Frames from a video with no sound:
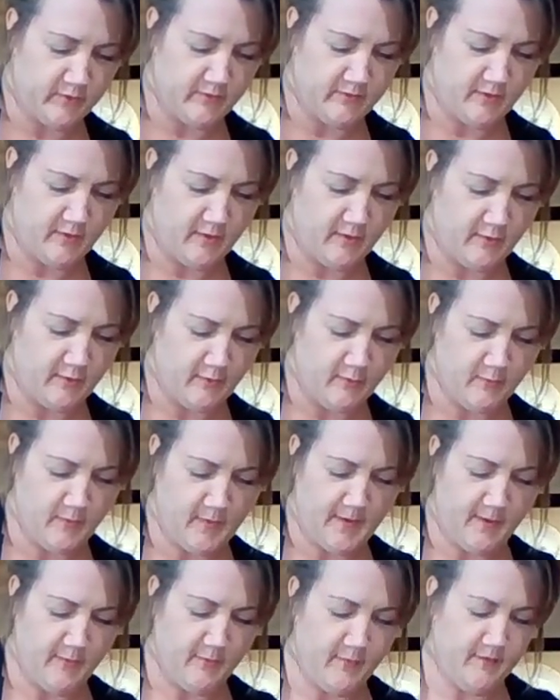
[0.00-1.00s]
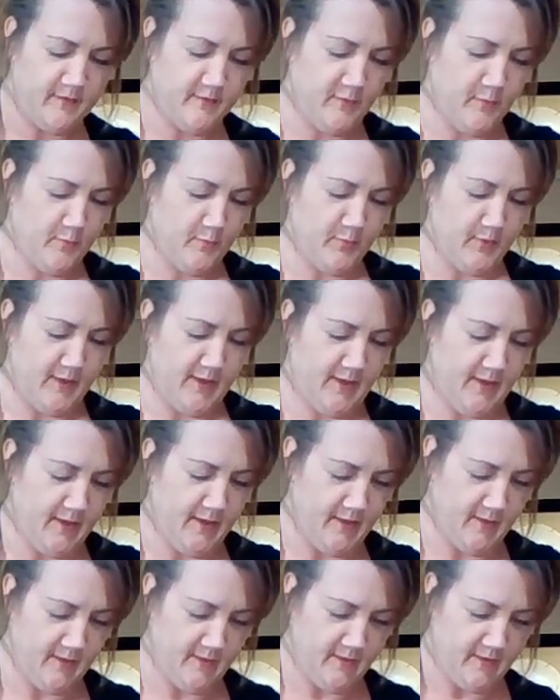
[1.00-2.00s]
Just, oh wow, it's so
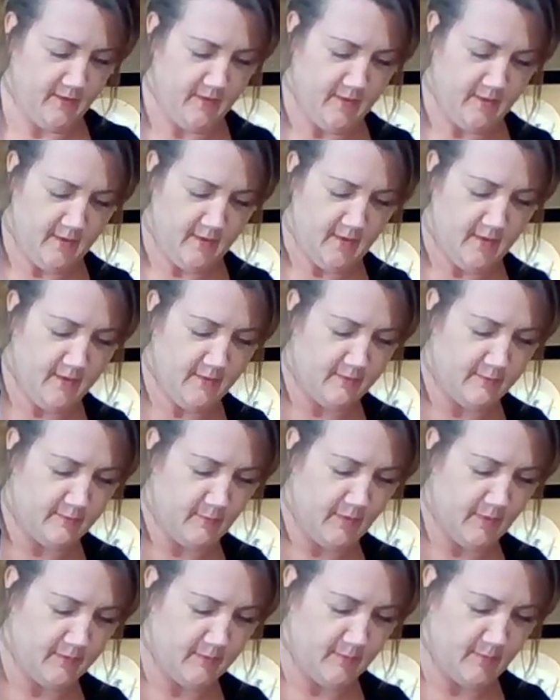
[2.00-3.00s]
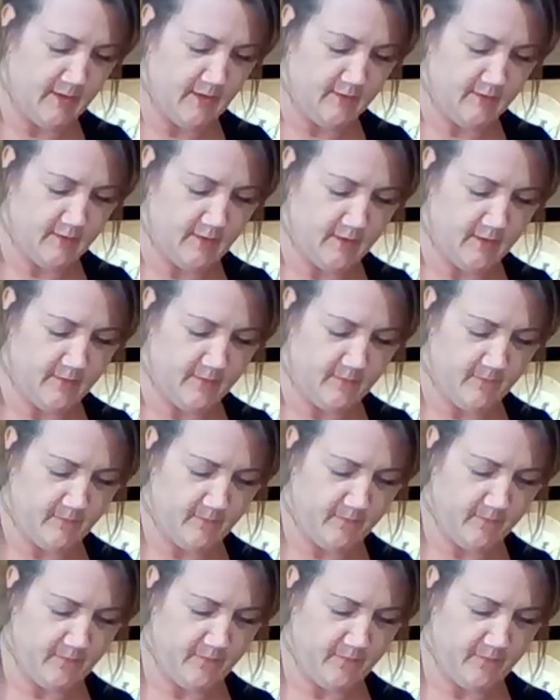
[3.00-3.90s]
pretty. And it smells amazing.